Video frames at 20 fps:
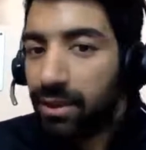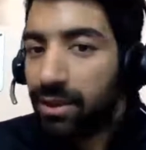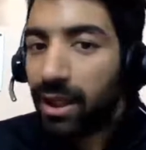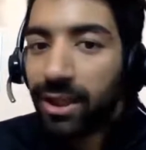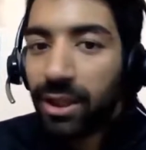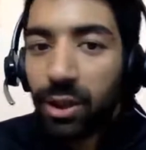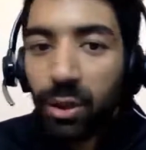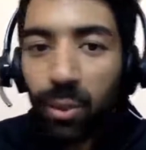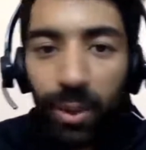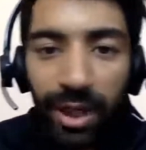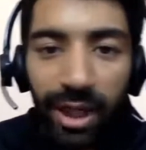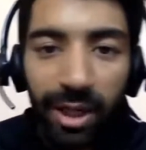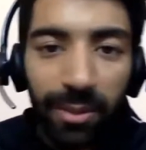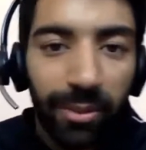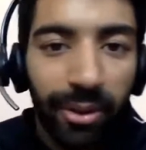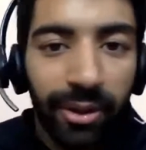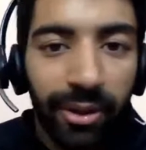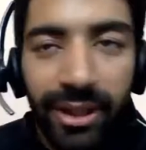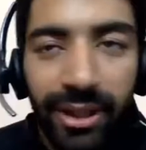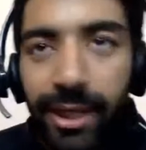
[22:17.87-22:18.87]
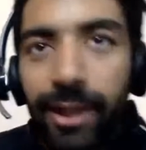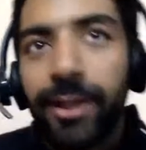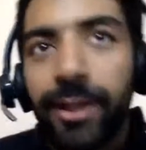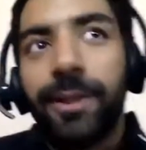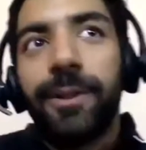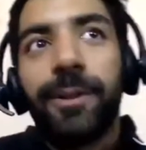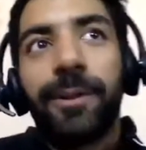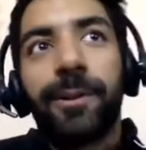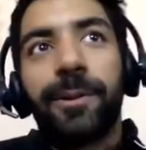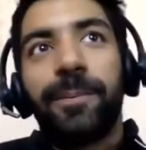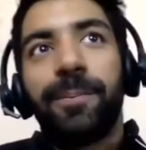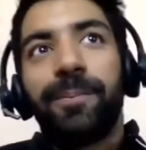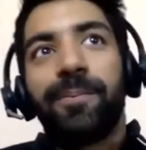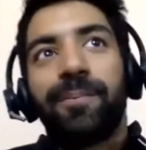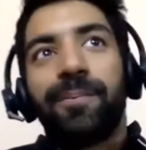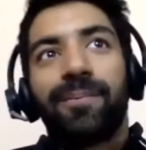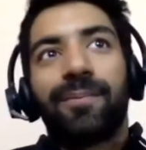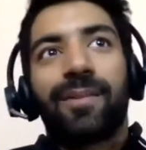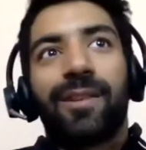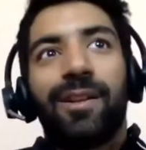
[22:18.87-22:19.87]
nothing to worry about that.
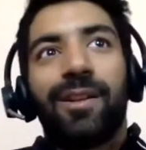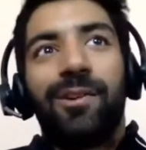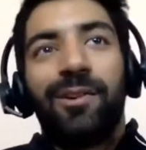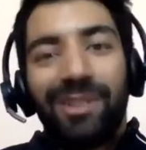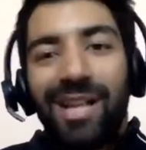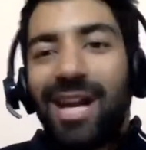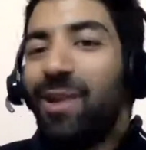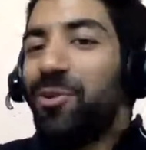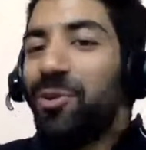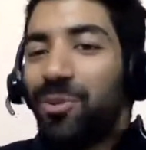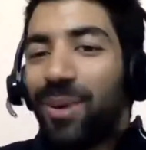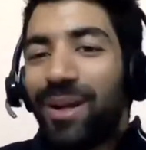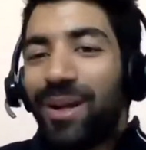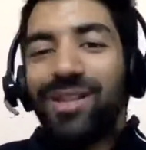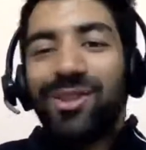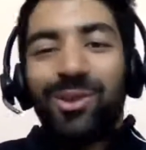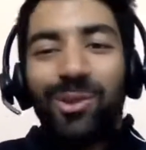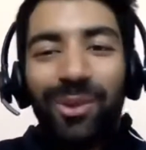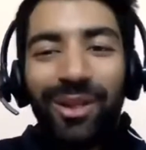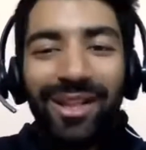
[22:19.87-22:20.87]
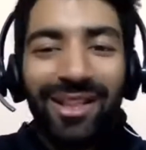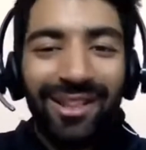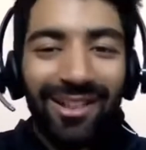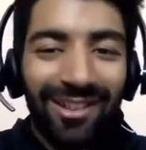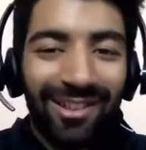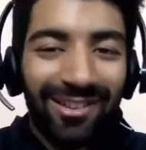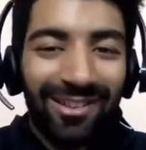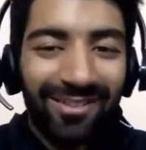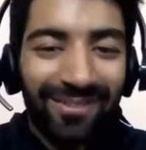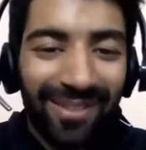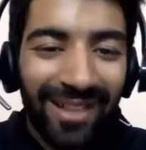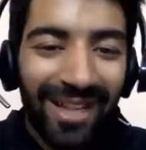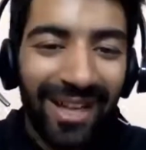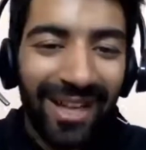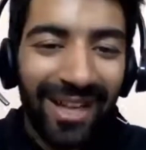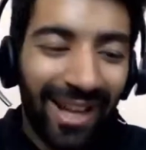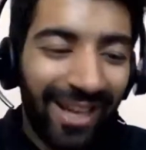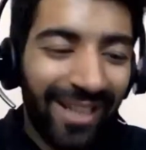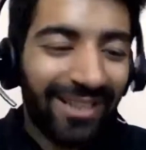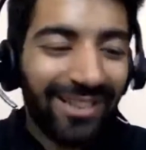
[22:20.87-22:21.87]
That was one story,
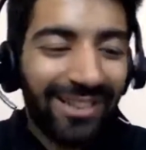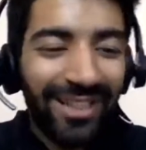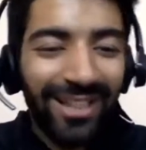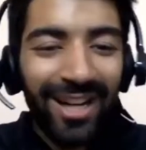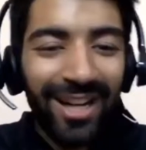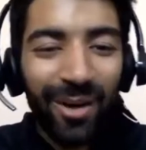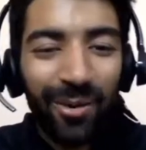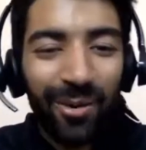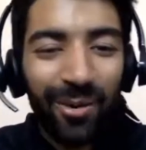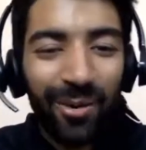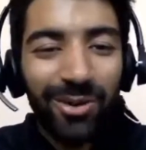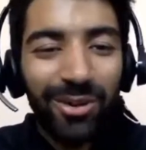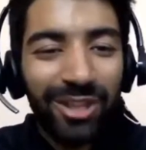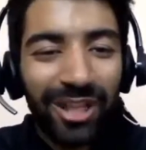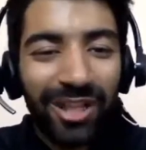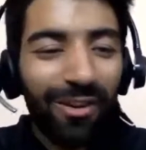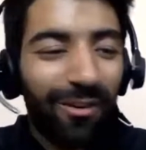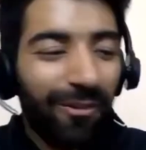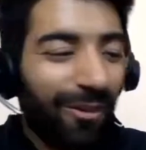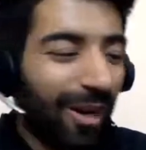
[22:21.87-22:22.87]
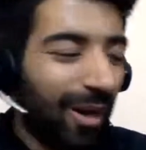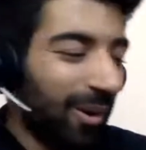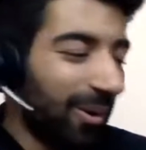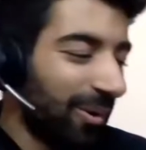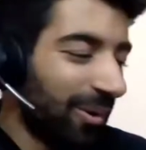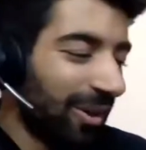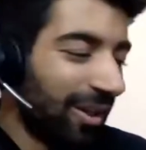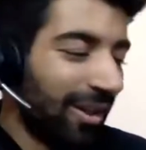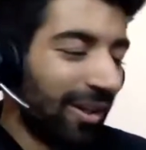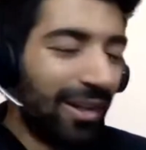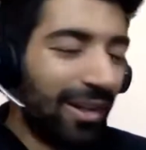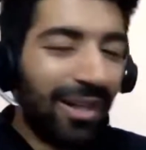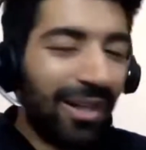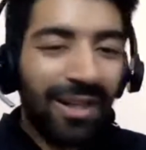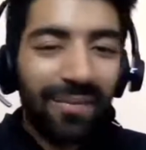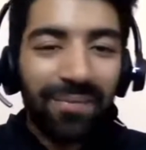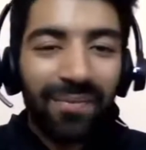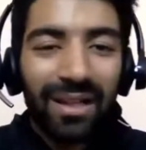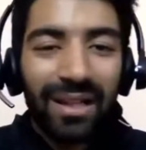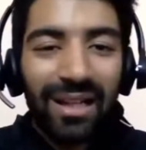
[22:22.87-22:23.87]
an incident I wanted to share of how
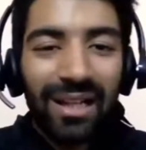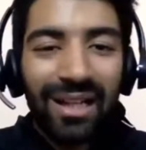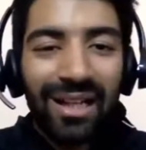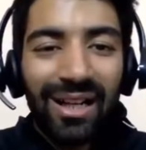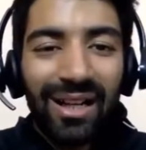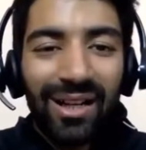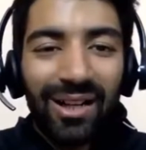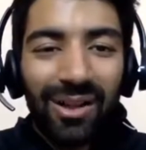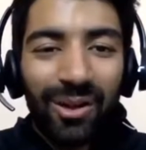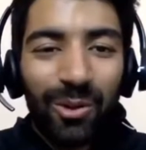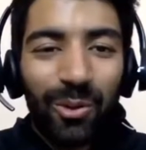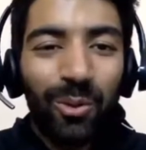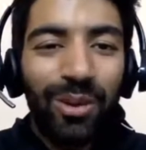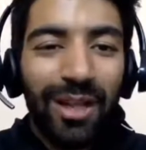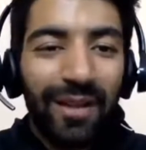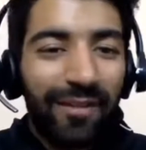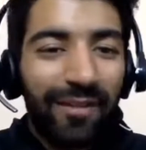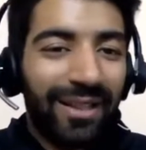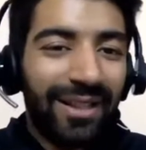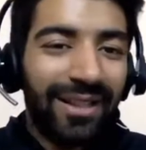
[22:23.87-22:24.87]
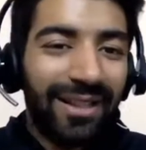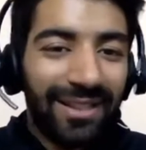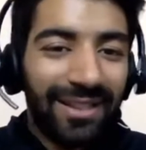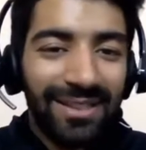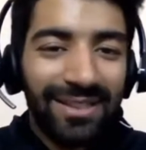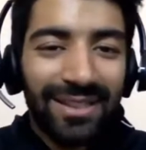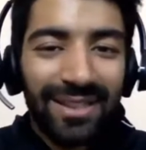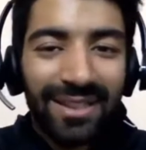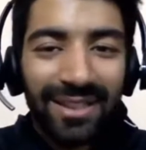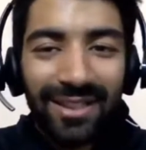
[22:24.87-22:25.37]
cool everything is.